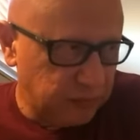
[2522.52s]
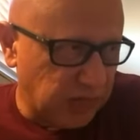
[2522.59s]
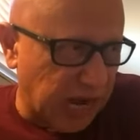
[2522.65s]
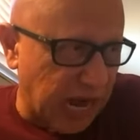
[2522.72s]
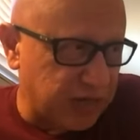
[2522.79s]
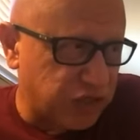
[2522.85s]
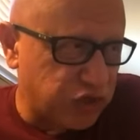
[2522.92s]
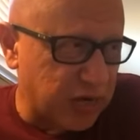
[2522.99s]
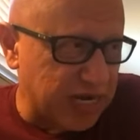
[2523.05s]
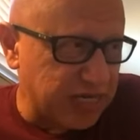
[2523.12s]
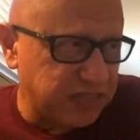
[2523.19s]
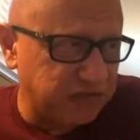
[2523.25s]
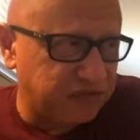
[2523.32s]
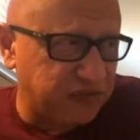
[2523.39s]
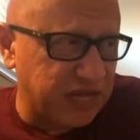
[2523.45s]
I tried
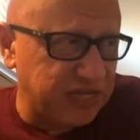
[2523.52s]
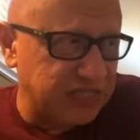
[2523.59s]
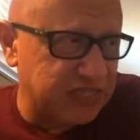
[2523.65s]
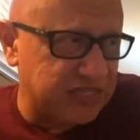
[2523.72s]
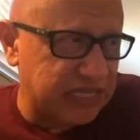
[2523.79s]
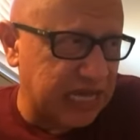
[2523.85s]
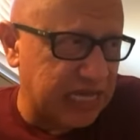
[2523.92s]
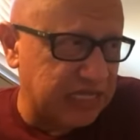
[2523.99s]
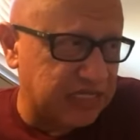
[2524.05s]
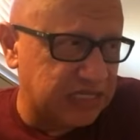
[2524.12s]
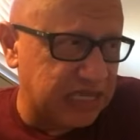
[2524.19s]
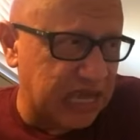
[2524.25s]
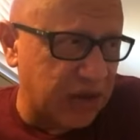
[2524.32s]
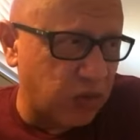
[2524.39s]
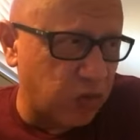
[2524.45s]
to find saints
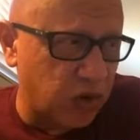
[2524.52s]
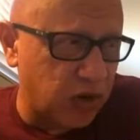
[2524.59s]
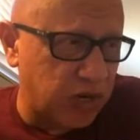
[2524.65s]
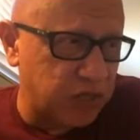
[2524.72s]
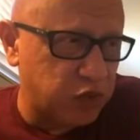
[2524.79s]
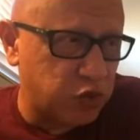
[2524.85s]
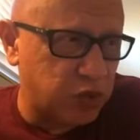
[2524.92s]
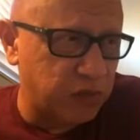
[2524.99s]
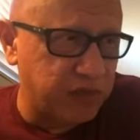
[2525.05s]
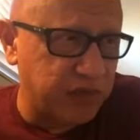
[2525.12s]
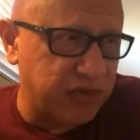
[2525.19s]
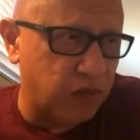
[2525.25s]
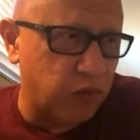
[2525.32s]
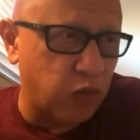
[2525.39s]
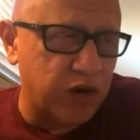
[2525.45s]
that were
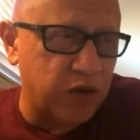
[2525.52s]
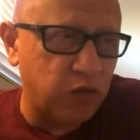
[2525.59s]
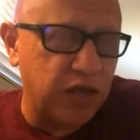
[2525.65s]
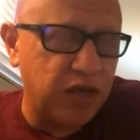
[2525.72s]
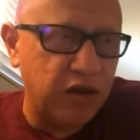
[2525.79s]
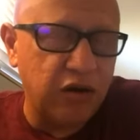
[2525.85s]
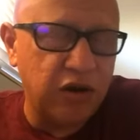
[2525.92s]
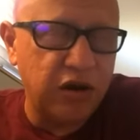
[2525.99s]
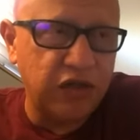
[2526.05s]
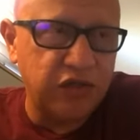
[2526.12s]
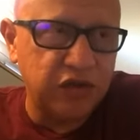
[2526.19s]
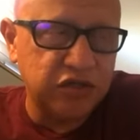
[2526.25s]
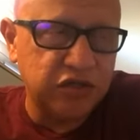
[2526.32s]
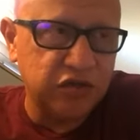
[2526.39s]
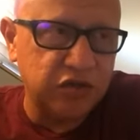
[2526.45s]
attributed one way or
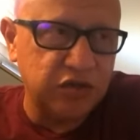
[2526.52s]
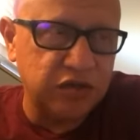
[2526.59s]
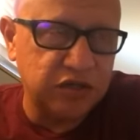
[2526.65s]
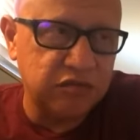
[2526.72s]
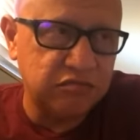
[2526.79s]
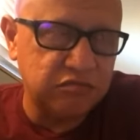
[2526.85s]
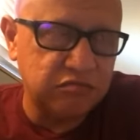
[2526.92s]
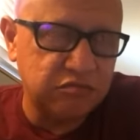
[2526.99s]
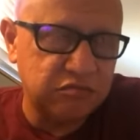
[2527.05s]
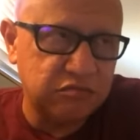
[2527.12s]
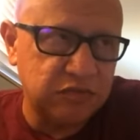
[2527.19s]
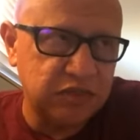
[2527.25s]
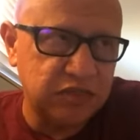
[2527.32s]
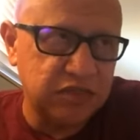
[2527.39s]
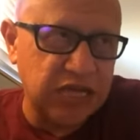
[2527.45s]
another to the,
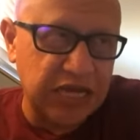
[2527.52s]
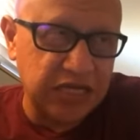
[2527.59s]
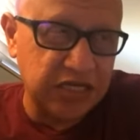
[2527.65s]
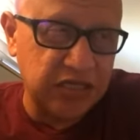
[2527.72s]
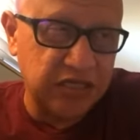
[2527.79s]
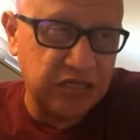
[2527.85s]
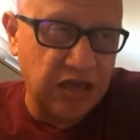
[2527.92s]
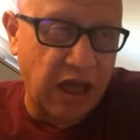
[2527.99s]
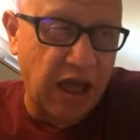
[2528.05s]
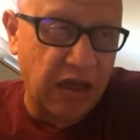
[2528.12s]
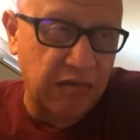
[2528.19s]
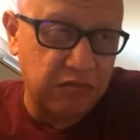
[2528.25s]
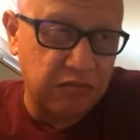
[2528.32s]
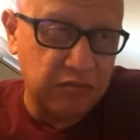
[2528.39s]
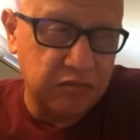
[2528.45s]
the sections
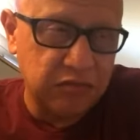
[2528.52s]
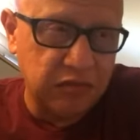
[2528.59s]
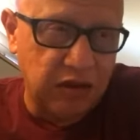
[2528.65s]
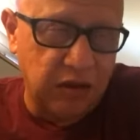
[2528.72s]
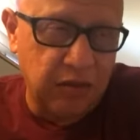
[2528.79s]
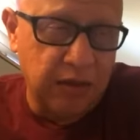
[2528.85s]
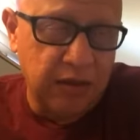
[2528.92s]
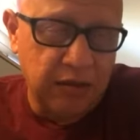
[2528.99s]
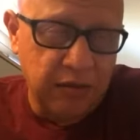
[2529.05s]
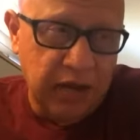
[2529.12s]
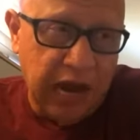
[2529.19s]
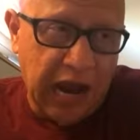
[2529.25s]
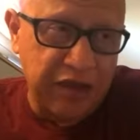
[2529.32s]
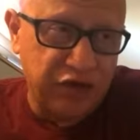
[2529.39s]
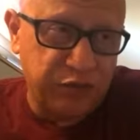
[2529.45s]
that
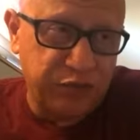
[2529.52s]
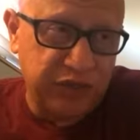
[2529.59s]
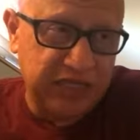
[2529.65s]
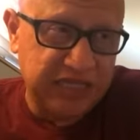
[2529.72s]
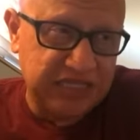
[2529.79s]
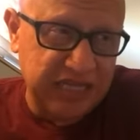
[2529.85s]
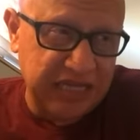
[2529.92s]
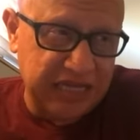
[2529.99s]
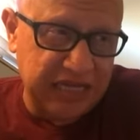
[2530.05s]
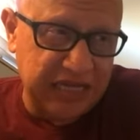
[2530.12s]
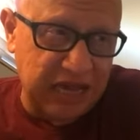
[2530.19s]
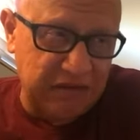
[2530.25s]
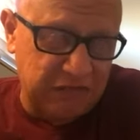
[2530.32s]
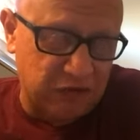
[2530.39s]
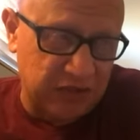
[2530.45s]
either preceded
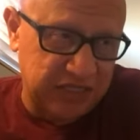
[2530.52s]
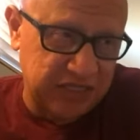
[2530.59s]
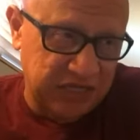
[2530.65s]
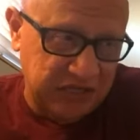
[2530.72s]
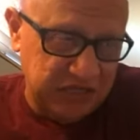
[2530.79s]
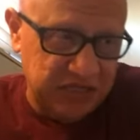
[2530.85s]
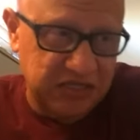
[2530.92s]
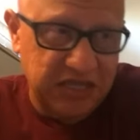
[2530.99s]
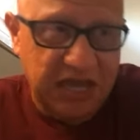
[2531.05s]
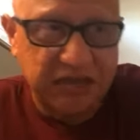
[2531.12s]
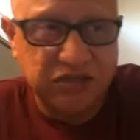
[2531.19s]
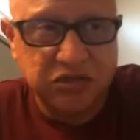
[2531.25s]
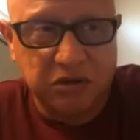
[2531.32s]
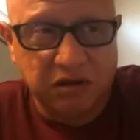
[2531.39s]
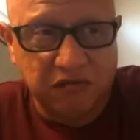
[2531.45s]
them or the sections that
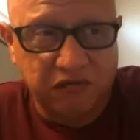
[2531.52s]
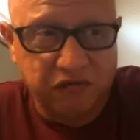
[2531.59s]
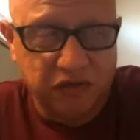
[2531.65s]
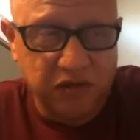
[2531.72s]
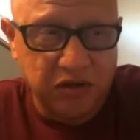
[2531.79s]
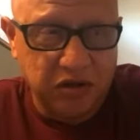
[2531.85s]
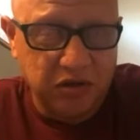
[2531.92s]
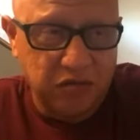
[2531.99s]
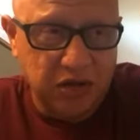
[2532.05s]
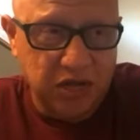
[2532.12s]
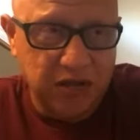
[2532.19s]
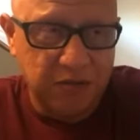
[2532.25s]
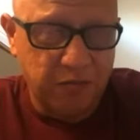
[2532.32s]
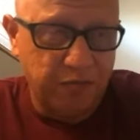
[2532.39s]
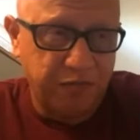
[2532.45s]
sort of, you know,
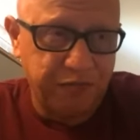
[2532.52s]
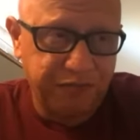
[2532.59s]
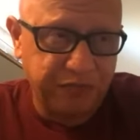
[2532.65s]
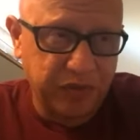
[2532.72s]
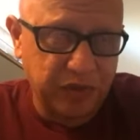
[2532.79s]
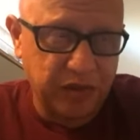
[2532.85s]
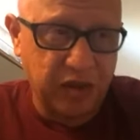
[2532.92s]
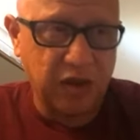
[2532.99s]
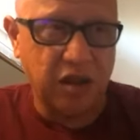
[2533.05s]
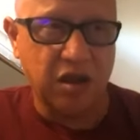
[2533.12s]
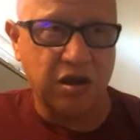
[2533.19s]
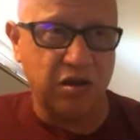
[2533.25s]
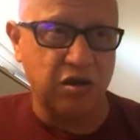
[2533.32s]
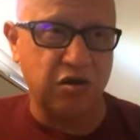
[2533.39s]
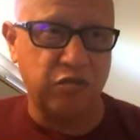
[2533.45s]
um,
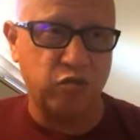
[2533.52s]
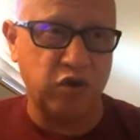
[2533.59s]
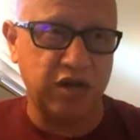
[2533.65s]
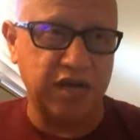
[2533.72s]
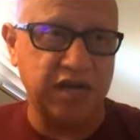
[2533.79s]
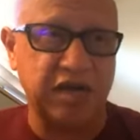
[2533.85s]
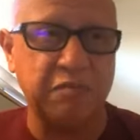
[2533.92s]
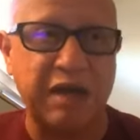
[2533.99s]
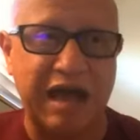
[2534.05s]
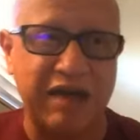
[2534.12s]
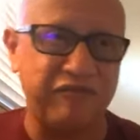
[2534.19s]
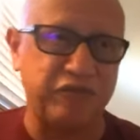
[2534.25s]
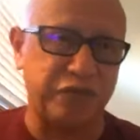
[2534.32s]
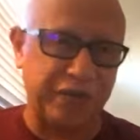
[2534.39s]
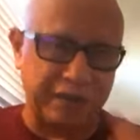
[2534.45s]
are, are, were going to come
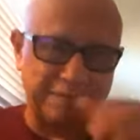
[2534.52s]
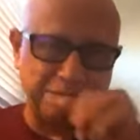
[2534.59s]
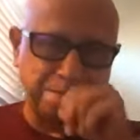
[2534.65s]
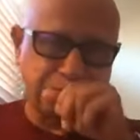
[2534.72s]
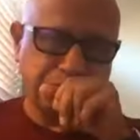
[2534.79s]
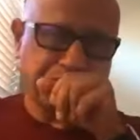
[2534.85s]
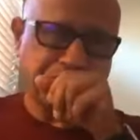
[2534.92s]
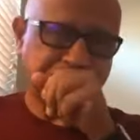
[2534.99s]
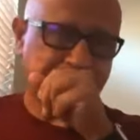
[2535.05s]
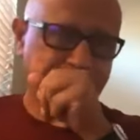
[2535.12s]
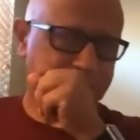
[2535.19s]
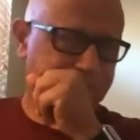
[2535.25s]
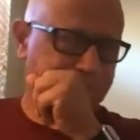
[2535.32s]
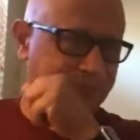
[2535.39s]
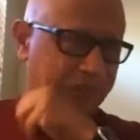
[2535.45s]
after them.
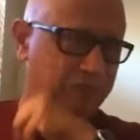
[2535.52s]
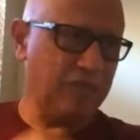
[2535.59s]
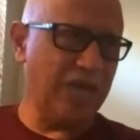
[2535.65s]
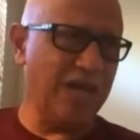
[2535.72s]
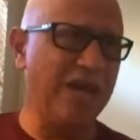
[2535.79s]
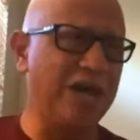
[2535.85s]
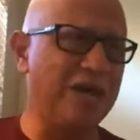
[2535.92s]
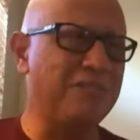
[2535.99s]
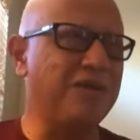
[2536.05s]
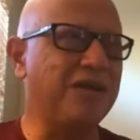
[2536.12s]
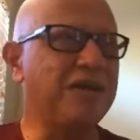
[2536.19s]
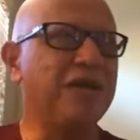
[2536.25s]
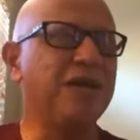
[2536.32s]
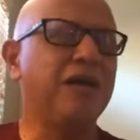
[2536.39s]
Um,